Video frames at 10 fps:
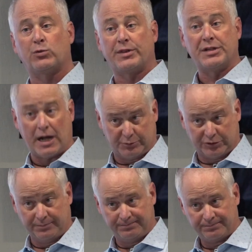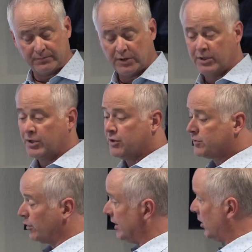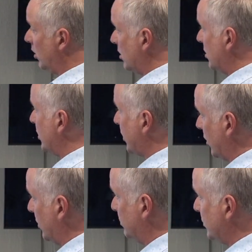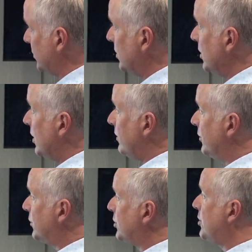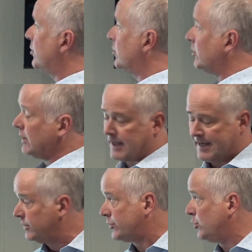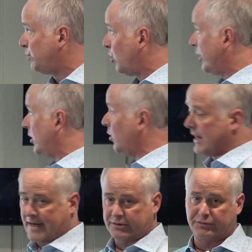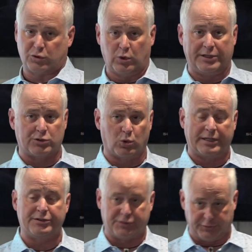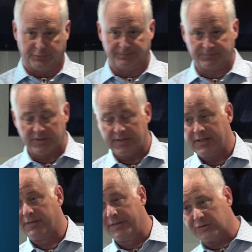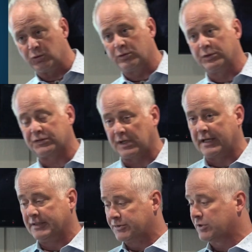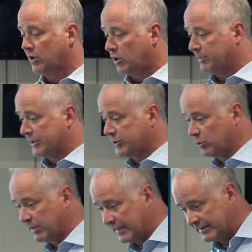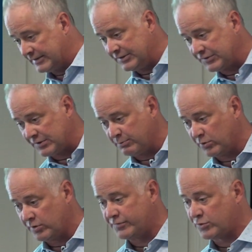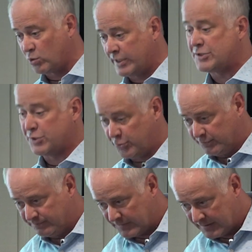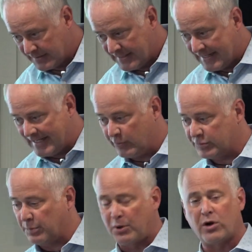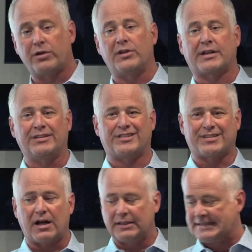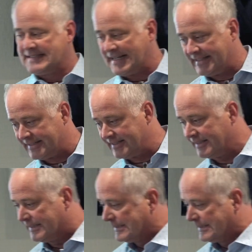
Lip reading: with adoption. So then along comes the Secure 2.0 Act of 2022. This one was signed into law by Joe Biden in December of 22, and it was a part of the Consolidated